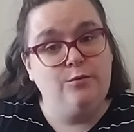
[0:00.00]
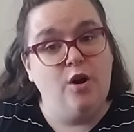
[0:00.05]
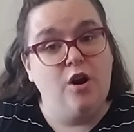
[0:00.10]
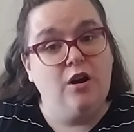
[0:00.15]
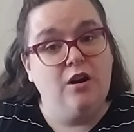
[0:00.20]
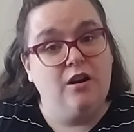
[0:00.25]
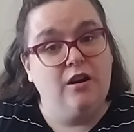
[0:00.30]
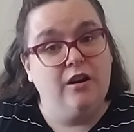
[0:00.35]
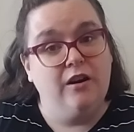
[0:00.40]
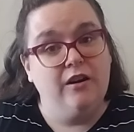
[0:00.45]

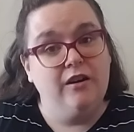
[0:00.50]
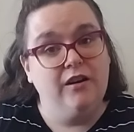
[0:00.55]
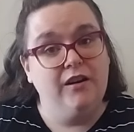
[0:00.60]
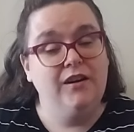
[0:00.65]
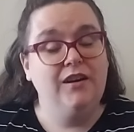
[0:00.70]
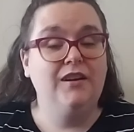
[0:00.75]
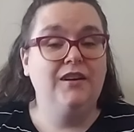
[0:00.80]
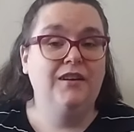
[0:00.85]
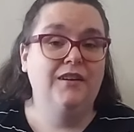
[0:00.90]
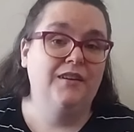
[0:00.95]
are.
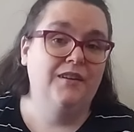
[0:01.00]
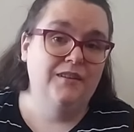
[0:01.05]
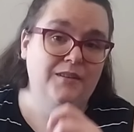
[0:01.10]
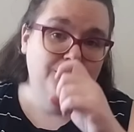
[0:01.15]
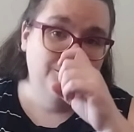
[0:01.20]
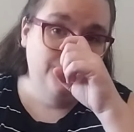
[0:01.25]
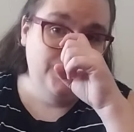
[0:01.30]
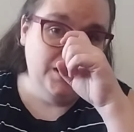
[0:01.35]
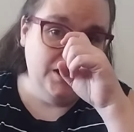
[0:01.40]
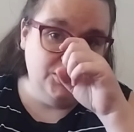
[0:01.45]

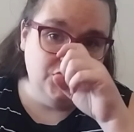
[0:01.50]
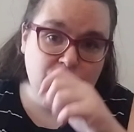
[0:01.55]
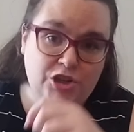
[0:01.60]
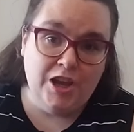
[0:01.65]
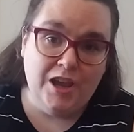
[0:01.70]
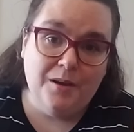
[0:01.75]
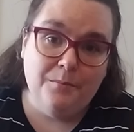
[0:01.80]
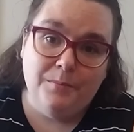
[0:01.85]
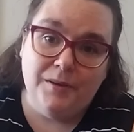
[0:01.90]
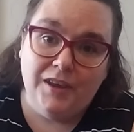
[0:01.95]
Be a
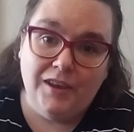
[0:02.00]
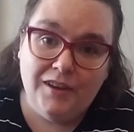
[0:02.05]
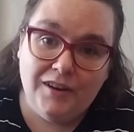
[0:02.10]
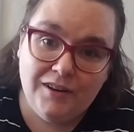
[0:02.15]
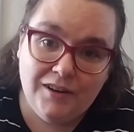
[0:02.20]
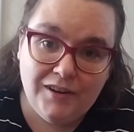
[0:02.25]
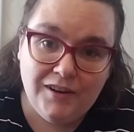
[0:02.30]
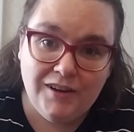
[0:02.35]
champion.